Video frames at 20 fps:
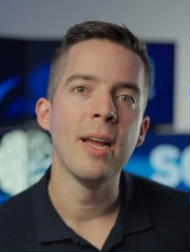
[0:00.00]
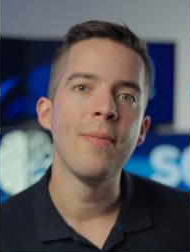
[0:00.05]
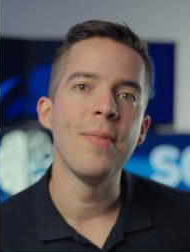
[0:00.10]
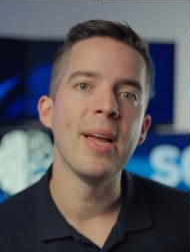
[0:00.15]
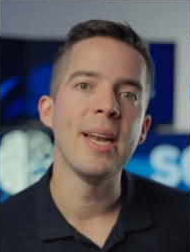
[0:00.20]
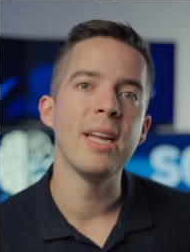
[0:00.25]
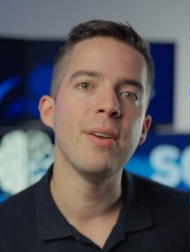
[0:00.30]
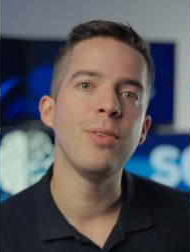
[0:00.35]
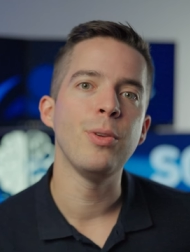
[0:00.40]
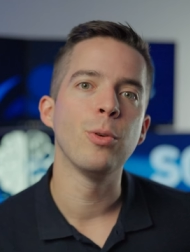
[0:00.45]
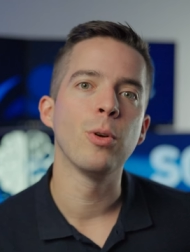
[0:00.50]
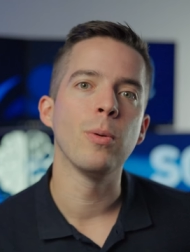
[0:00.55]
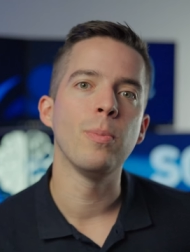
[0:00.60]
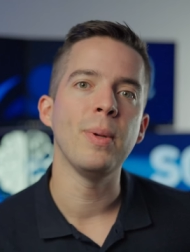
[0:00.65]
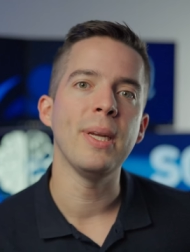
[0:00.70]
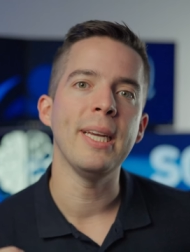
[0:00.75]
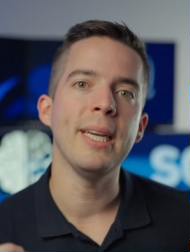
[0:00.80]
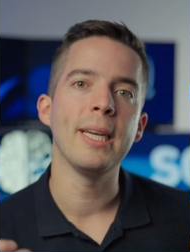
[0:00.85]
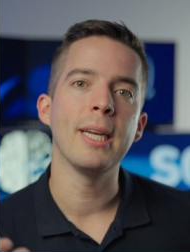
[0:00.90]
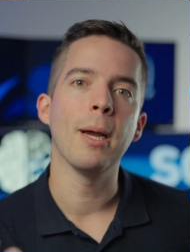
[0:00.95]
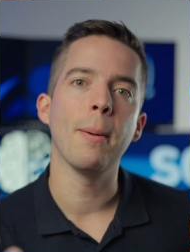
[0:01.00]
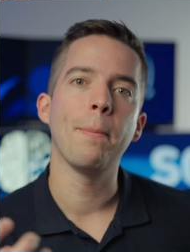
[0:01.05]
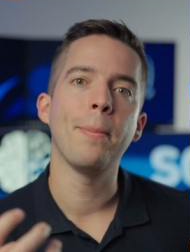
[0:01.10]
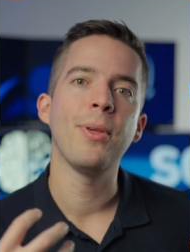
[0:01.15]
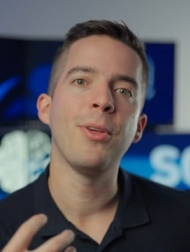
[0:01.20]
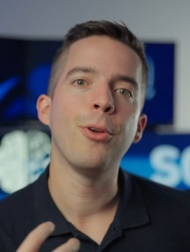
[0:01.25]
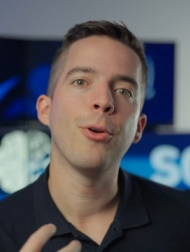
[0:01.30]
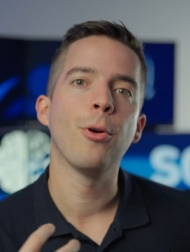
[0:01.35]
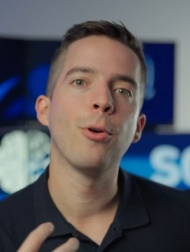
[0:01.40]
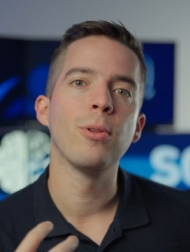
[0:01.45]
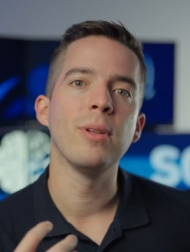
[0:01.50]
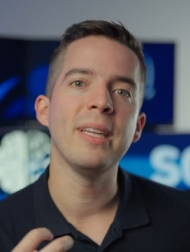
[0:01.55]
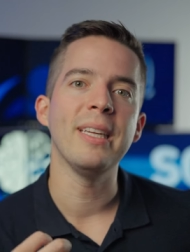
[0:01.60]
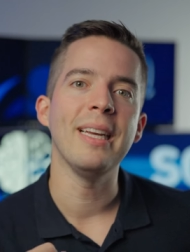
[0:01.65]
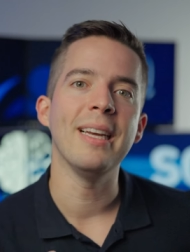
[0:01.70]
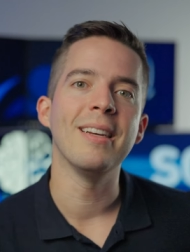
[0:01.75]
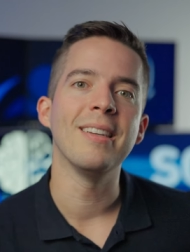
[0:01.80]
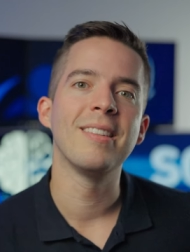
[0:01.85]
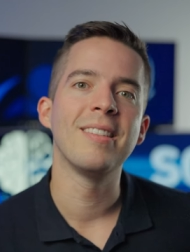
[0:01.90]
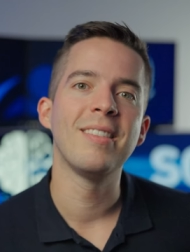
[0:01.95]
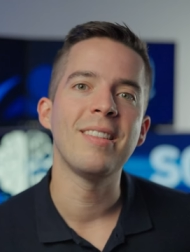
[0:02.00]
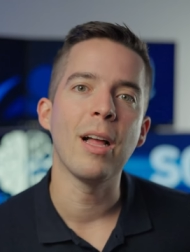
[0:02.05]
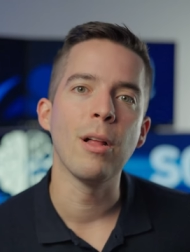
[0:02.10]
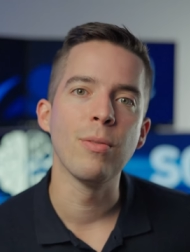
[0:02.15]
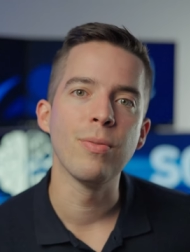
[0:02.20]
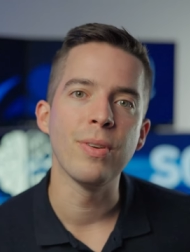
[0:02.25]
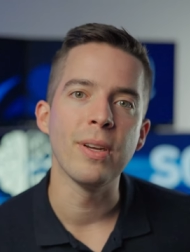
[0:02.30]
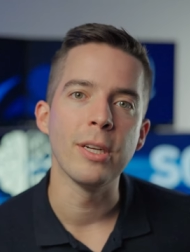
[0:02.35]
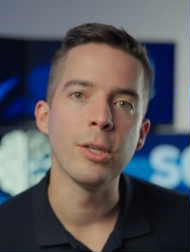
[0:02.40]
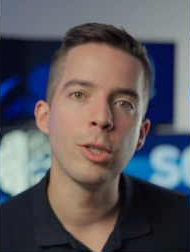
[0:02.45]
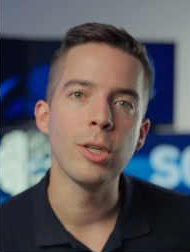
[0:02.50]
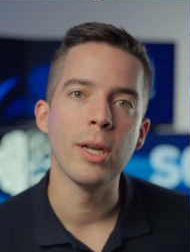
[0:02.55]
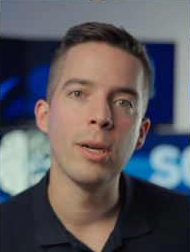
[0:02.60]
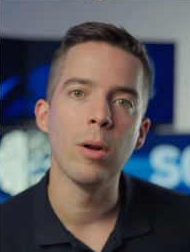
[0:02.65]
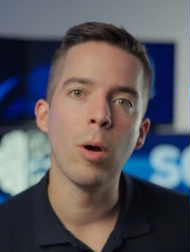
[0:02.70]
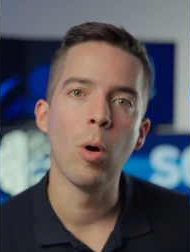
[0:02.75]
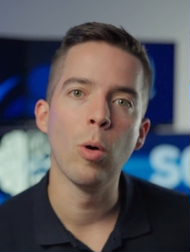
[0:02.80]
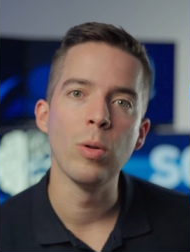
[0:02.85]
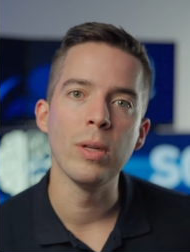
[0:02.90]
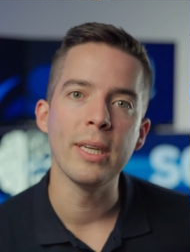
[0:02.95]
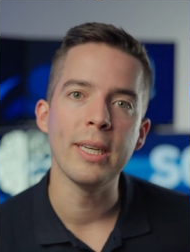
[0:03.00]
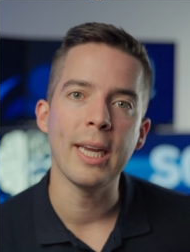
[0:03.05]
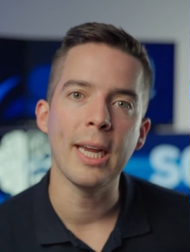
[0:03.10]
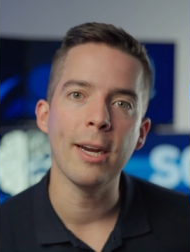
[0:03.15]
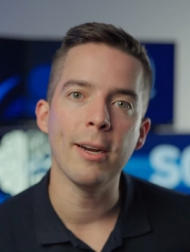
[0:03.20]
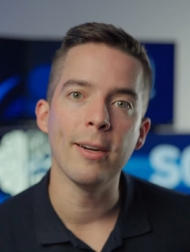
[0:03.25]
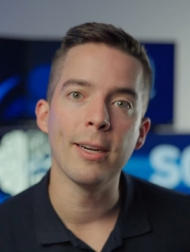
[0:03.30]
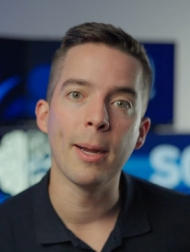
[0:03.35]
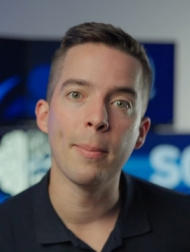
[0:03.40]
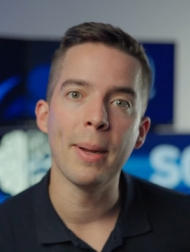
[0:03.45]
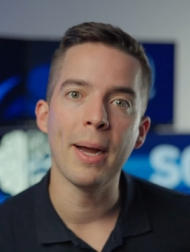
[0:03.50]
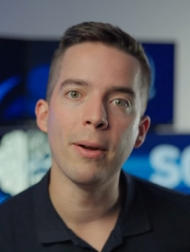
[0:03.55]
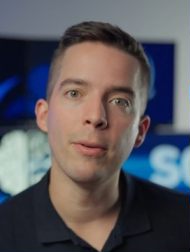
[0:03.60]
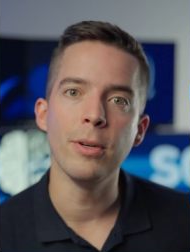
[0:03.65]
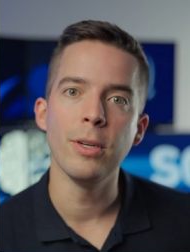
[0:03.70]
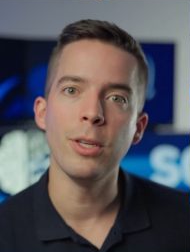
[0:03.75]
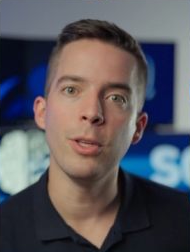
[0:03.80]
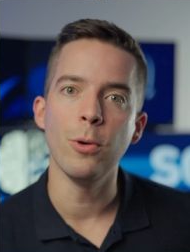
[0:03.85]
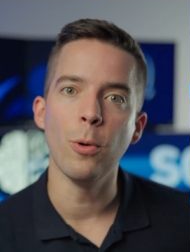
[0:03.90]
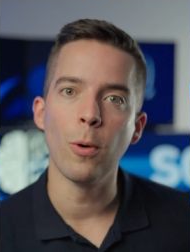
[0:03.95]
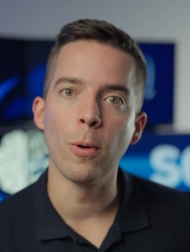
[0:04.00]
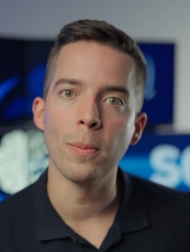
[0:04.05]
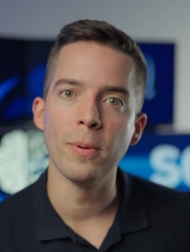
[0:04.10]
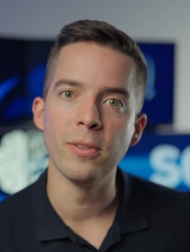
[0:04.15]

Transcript: than if you were being purely selfish and only caring about your